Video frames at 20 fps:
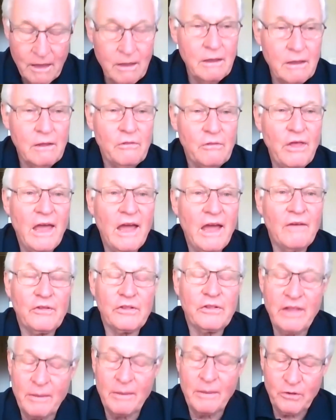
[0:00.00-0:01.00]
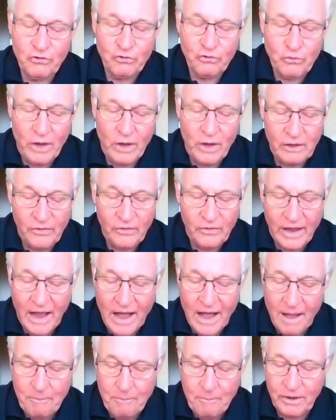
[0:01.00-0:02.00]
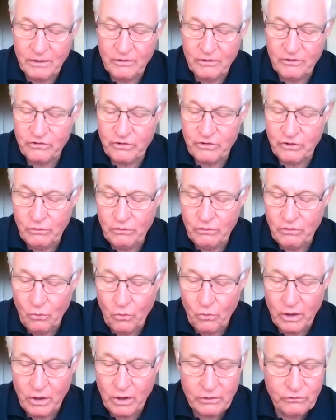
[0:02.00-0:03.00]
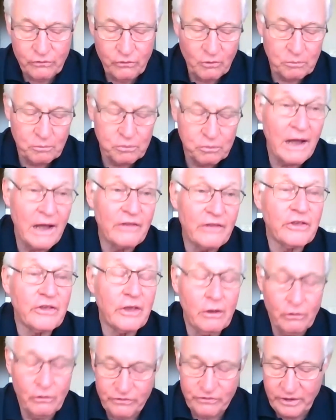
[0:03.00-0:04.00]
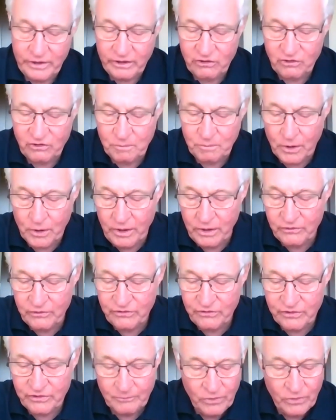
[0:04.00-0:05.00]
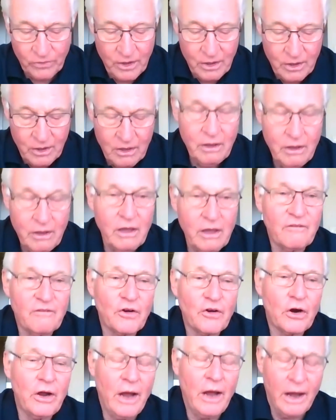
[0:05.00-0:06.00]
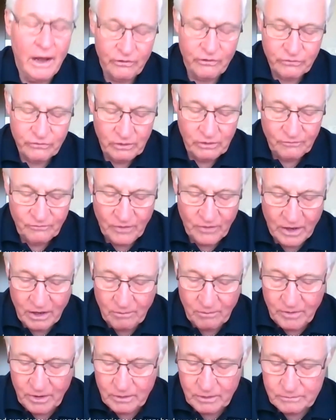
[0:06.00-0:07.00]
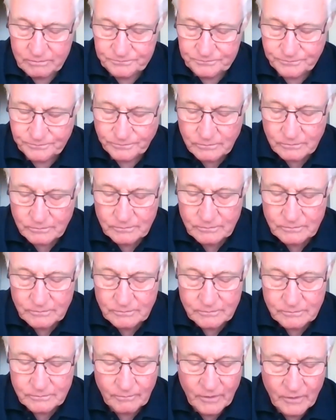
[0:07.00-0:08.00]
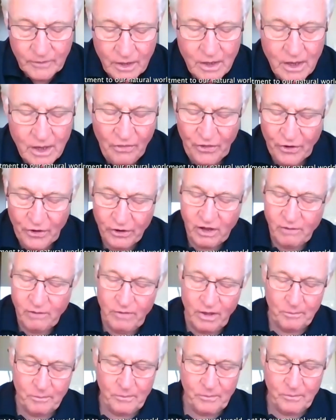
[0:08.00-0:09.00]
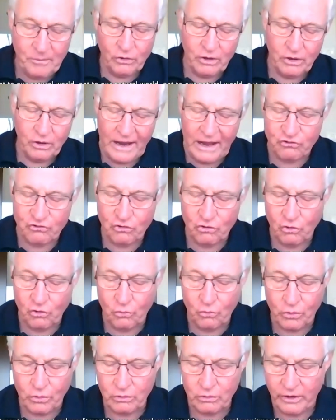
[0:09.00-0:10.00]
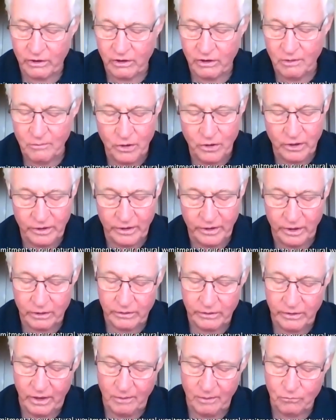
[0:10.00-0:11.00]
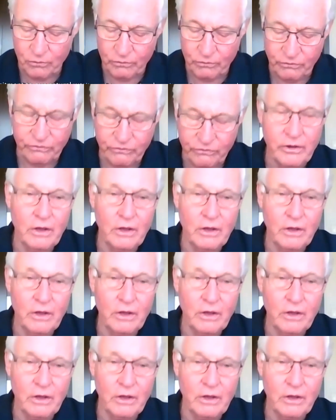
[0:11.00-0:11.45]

They have demonstrated the competence to do the work to apply skills and experience in a very hostile environment. And their commitment to our natural world, our community, our neighbors,